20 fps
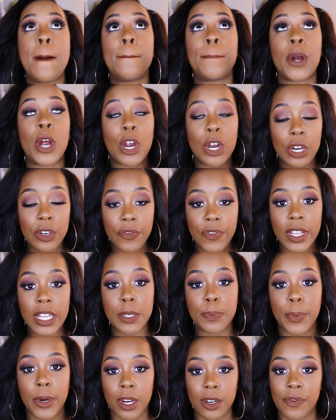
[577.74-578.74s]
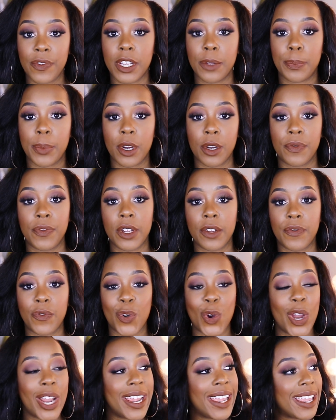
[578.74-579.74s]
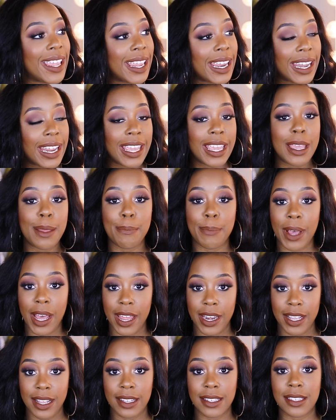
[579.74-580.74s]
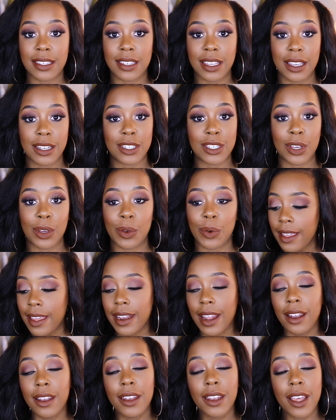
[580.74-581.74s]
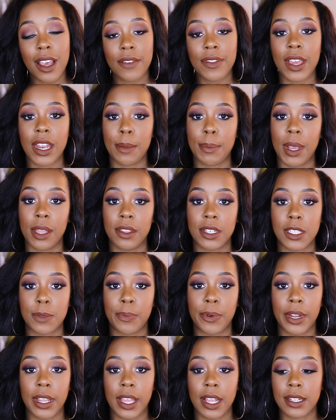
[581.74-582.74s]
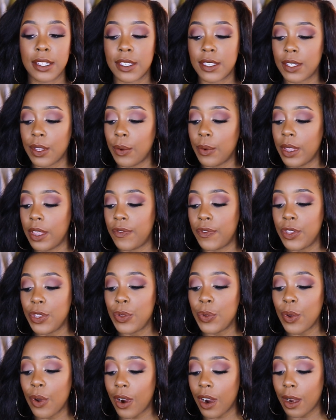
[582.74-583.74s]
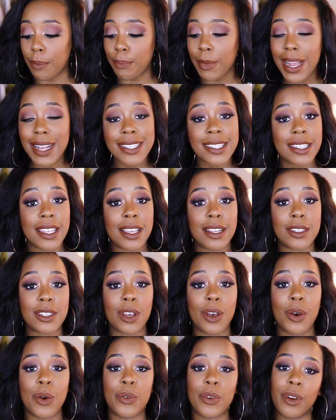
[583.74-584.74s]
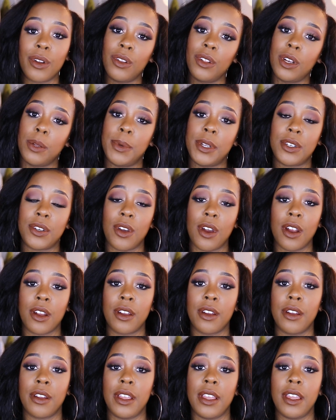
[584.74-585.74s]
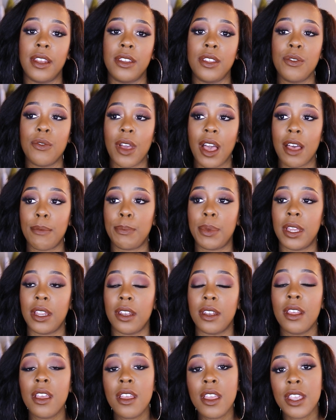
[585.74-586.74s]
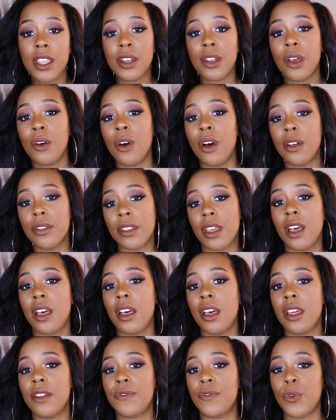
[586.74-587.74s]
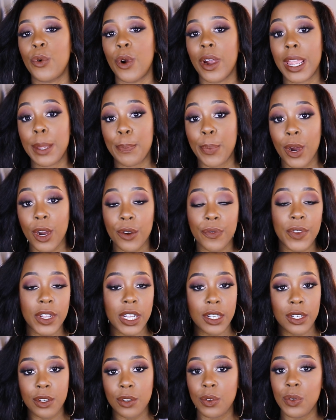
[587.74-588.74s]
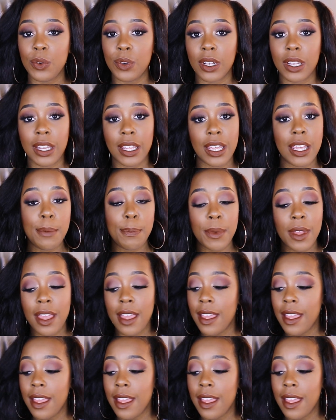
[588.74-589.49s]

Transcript: perfect perfect perfect for anybody's skin tone and I love that about this brand so if you are my skin tone or a little bit darker and you have been you know on the hunt for a perfect nude lip